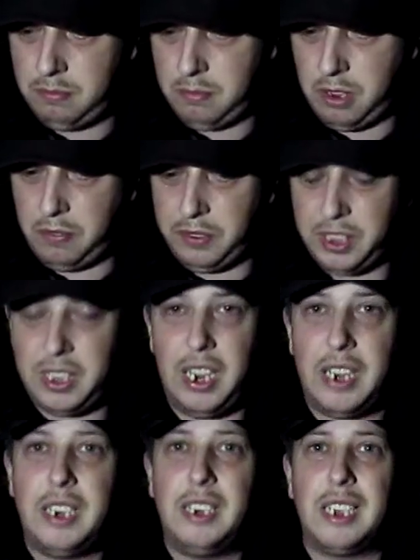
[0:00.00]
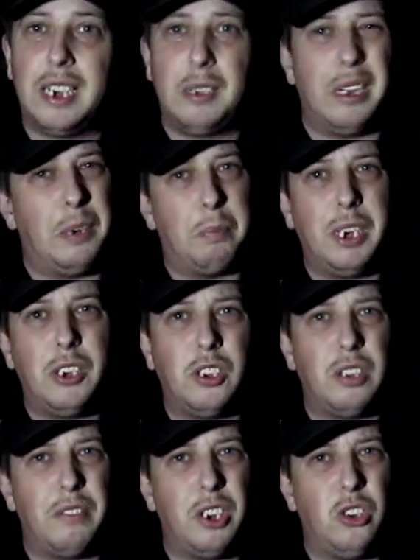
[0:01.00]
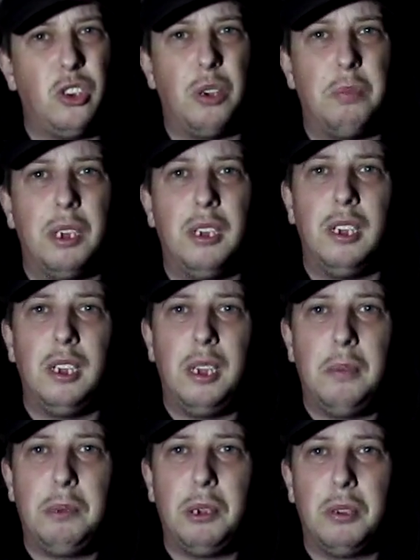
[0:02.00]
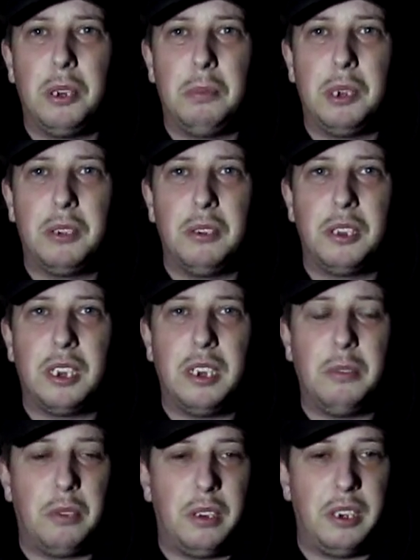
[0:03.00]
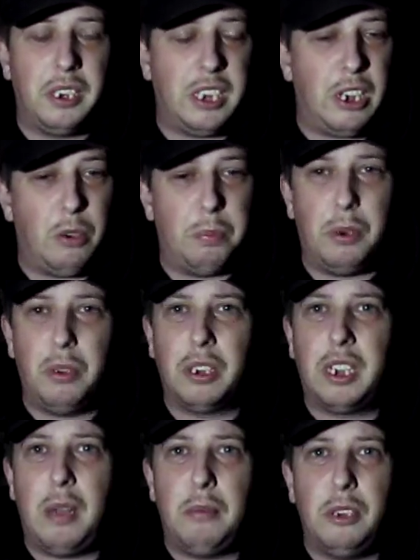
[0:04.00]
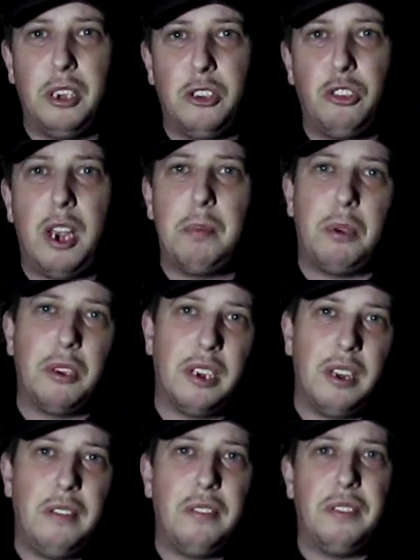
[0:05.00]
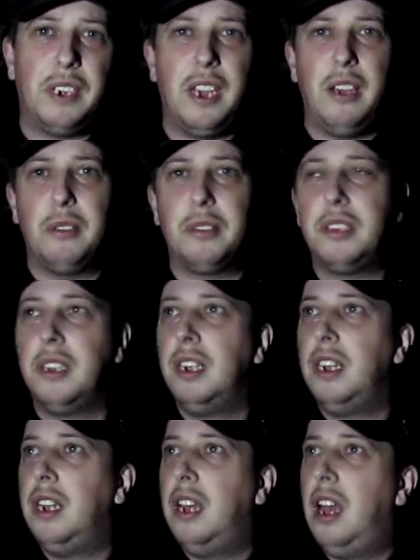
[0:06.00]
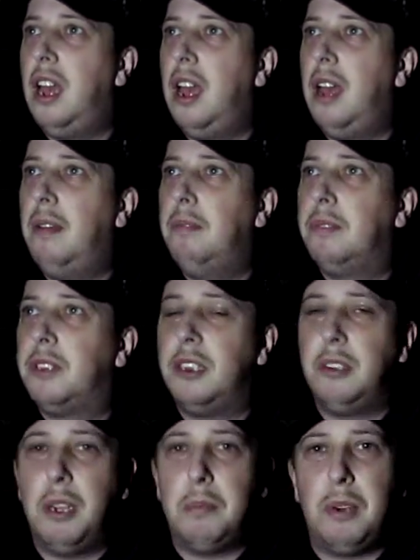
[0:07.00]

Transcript: Obviously I didn't take any pictures of the chub, purely because I didn't want to set up all the cameras, the tripod and everything else to do it.